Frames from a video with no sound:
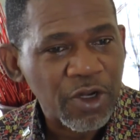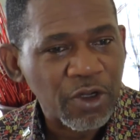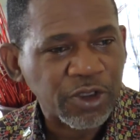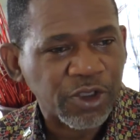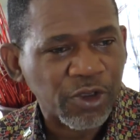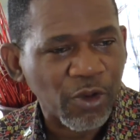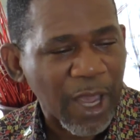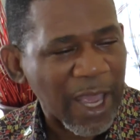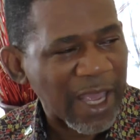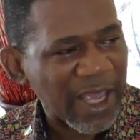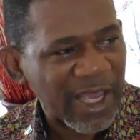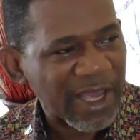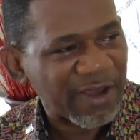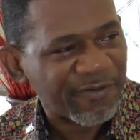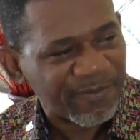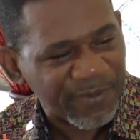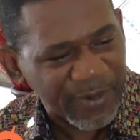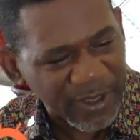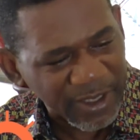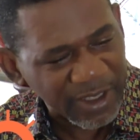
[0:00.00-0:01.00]
So I
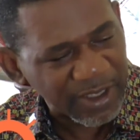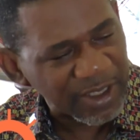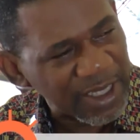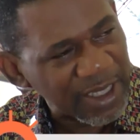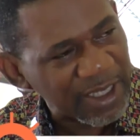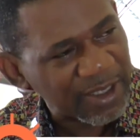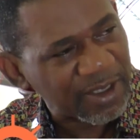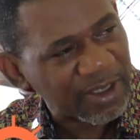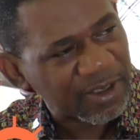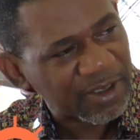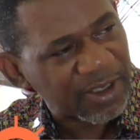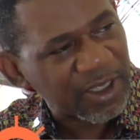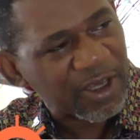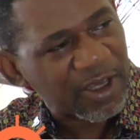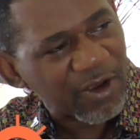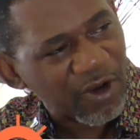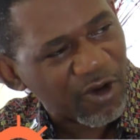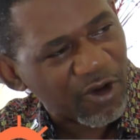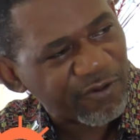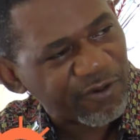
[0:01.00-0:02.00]
have been in the
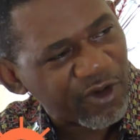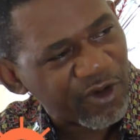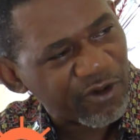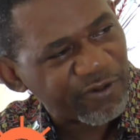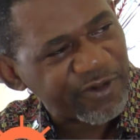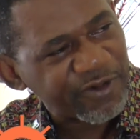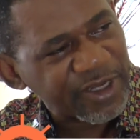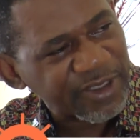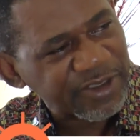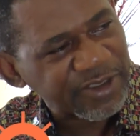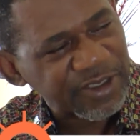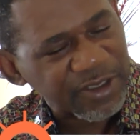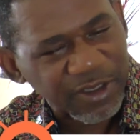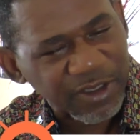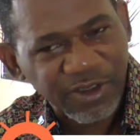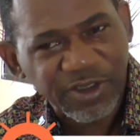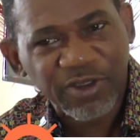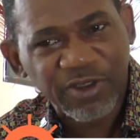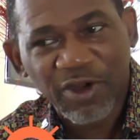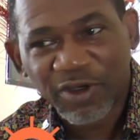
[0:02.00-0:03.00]
thick of governance in
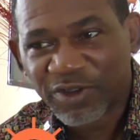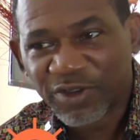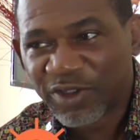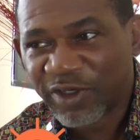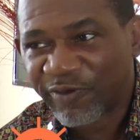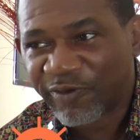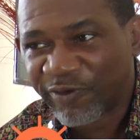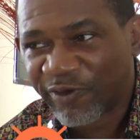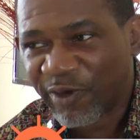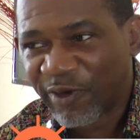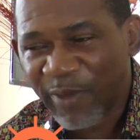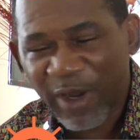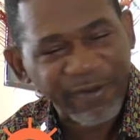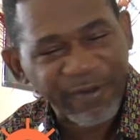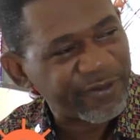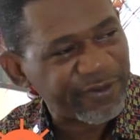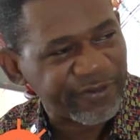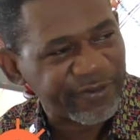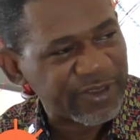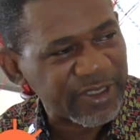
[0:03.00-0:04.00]
this country for
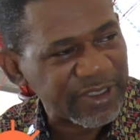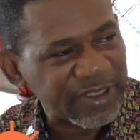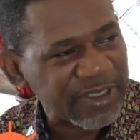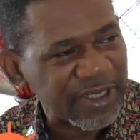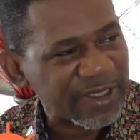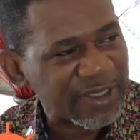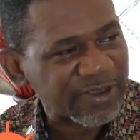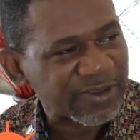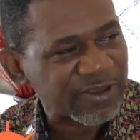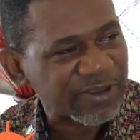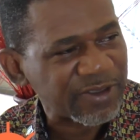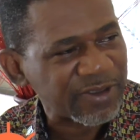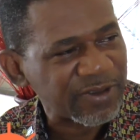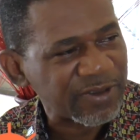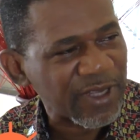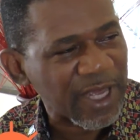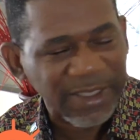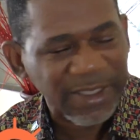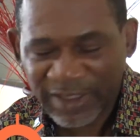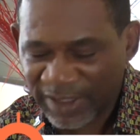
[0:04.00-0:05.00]
about 15 years
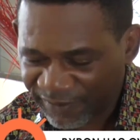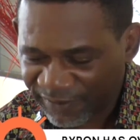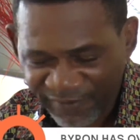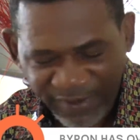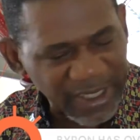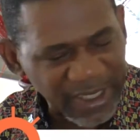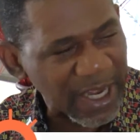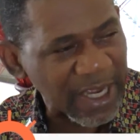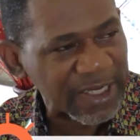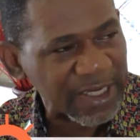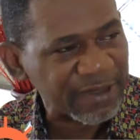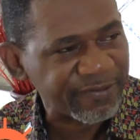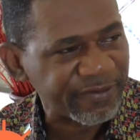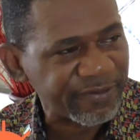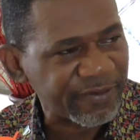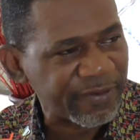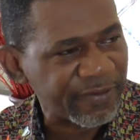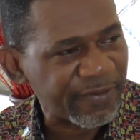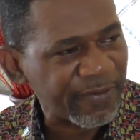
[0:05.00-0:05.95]
at a very high level.